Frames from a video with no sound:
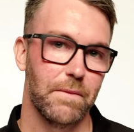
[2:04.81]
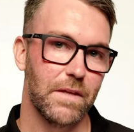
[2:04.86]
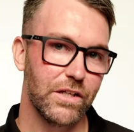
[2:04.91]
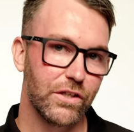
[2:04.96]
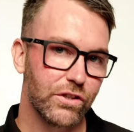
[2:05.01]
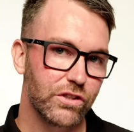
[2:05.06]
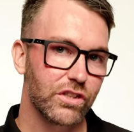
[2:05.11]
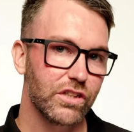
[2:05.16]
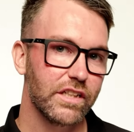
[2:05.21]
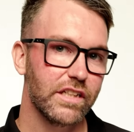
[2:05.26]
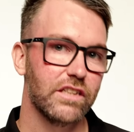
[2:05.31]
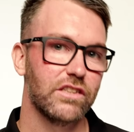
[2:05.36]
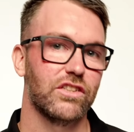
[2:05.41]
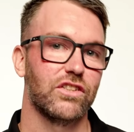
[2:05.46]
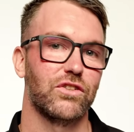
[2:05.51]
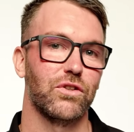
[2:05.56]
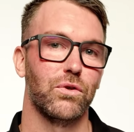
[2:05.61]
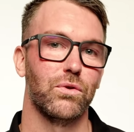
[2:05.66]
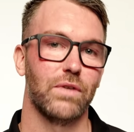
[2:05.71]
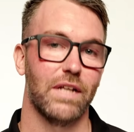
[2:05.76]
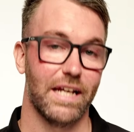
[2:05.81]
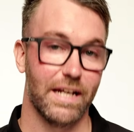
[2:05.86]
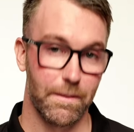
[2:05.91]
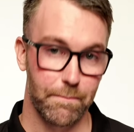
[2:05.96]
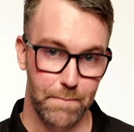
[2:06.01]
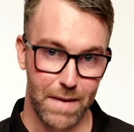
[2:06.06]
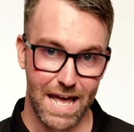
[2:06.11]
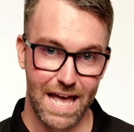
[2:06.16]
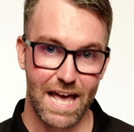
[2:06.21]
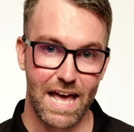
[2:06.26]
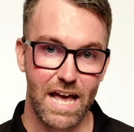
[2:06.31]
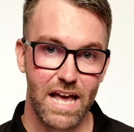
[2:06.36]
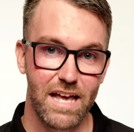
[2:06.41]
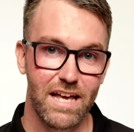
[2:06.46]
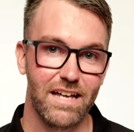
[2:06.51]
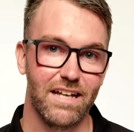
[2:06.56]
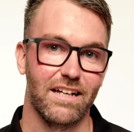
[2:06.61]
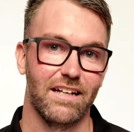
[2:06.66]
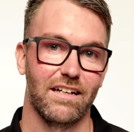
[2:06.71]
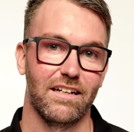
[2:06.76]
They're usually installed in a
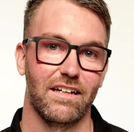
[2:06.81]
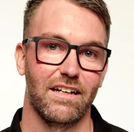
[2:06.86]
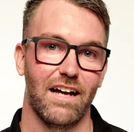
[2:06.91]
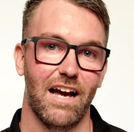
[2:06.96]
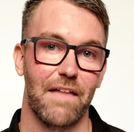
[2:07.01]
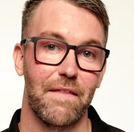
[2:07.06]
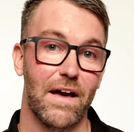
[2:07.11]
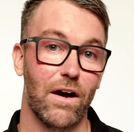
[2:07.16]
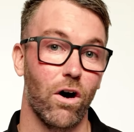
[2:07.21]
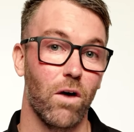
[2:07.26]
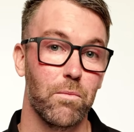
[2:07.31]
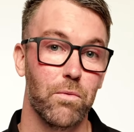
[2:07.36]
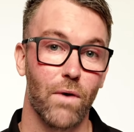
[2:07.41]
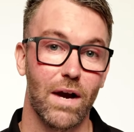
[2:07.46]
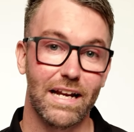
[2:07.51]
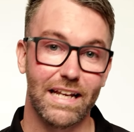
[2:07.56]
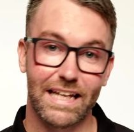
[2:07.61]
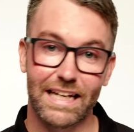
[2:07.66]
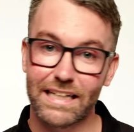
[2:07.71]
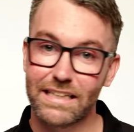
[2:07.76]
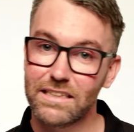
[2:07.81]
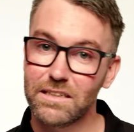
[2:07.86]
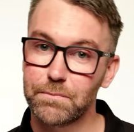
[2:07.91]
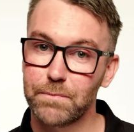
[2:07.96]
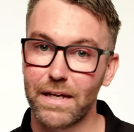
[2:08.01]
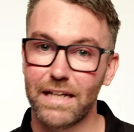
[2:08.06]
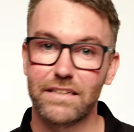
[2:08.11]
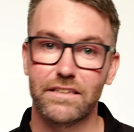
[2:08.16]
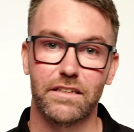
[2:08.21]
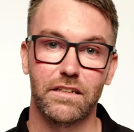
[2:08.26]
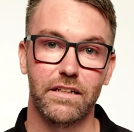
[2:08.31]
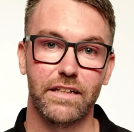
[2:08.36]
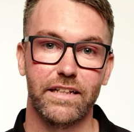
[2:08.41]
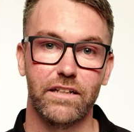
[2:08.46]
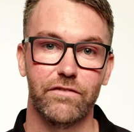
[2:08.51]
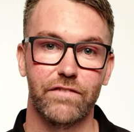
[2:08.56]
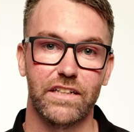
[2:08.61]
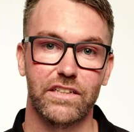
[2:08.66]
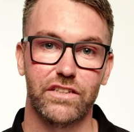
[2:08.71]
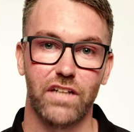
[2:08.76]
pair and they operate
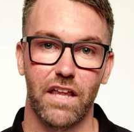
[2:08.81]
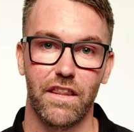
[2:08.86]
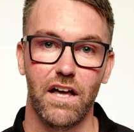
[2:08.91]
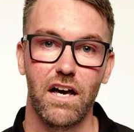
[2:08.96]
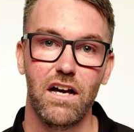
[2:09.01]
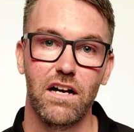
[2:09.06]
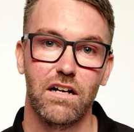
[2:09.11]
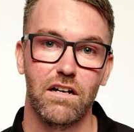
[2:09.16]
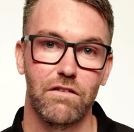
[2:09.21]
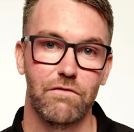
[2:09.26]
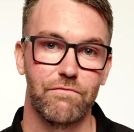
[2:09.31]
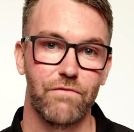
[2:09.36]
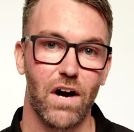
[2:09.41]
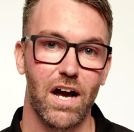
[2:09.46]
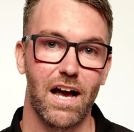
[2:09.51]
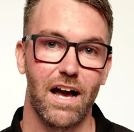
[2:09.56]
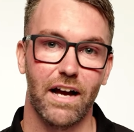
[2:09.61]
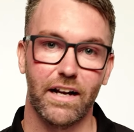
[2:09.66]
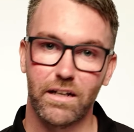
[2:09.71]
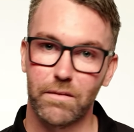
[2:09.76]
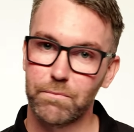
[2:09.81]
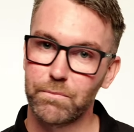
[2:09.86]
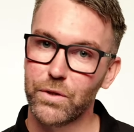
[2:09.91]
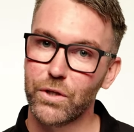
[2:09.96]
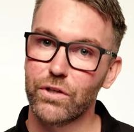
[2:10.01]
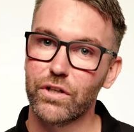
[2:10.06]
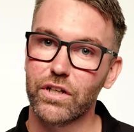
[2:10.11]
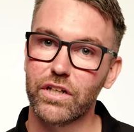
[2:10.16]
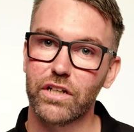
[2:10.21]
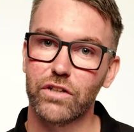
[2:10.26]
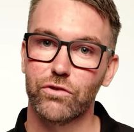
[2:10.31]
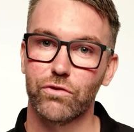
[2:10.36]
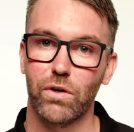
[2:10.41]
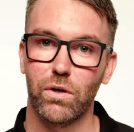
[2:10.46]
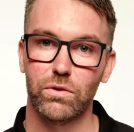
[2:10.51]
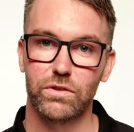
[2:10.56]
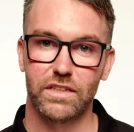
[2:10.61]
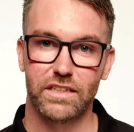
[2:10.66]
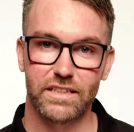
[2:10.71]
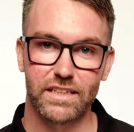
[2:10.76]
independently of each other via a
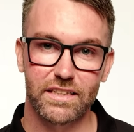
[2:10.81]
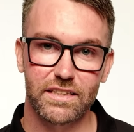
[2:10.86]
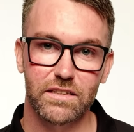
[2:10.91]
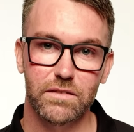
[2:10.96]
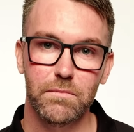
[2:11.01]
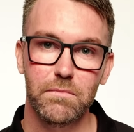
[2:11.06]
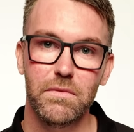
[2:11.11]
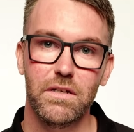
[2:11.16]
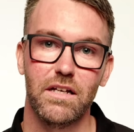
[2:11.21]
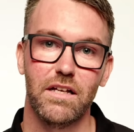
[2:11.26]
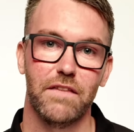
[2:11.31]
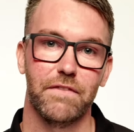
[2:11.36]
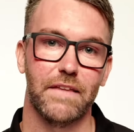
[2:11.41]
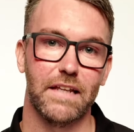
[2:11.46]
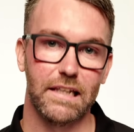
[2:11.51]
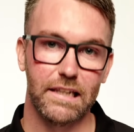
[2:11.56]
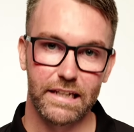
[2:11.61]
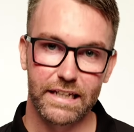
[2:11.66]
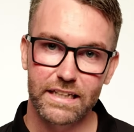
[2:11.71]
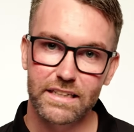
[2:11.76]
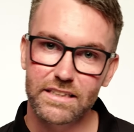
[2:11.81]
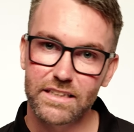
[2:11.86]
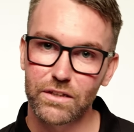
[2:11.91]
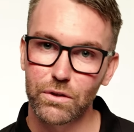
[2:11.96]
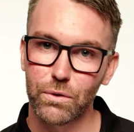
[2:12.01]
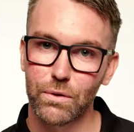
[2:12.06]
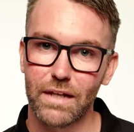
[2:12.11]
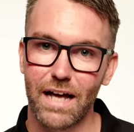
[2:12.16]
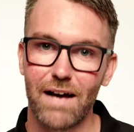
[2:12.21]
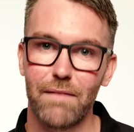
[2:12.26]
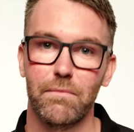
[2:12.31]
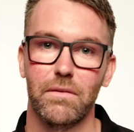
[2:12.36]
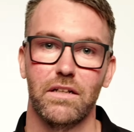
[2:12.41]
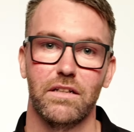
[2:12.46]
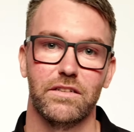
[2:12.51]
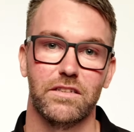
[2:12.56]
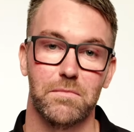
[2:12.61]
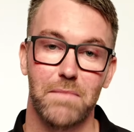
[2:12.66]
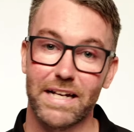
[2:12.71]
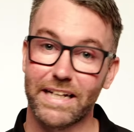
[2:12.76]
computer-controlled system that links it all up
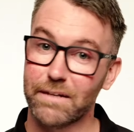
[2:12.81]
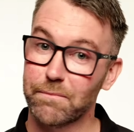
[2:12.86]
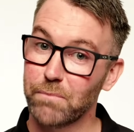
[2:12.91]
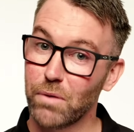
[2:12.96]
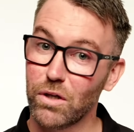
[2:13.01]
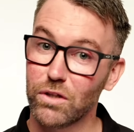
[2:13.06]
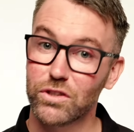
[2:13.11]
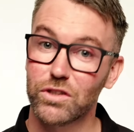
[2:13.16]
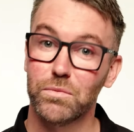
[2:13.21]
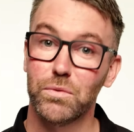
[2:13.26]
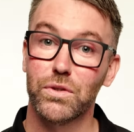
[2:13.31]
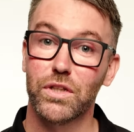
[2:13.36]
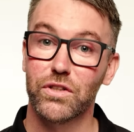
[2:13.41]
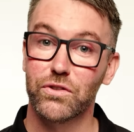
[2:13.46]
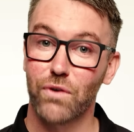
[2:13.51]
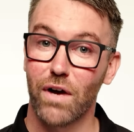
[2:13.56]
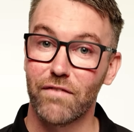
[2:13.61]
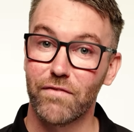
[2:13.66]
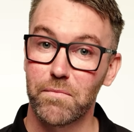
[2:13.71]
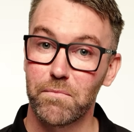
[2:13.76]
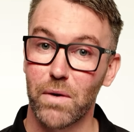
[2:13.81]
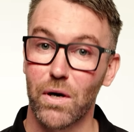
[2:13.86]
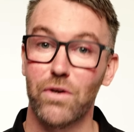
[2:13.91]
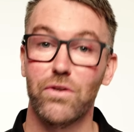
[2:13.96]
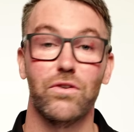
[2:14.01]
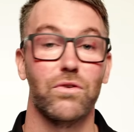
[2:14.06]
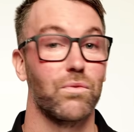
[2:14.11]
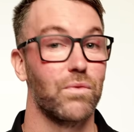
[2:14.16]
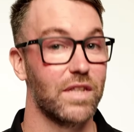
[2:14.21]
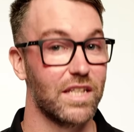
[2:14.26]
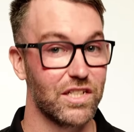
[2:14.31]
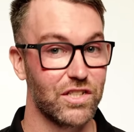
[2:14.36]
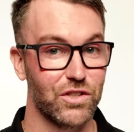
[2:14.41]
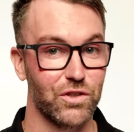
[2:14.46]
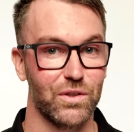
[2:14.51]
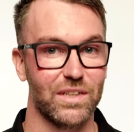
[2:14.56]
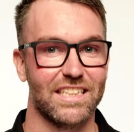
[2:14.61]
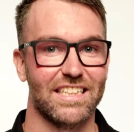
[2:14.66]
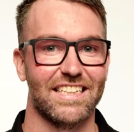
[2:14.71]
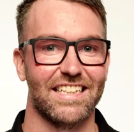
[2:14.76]
to make it possible to drive a boat with a
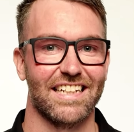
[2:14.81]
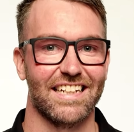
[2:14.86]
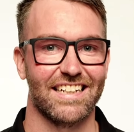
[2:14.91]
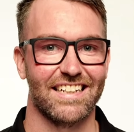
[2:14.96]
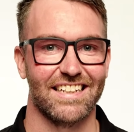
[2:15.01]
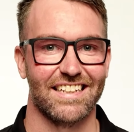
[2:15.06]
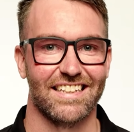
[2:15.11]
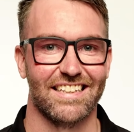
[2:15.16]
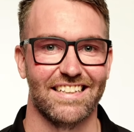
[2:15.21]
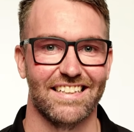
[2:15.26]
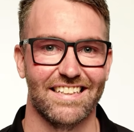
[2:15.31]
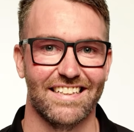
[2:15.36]
joystick.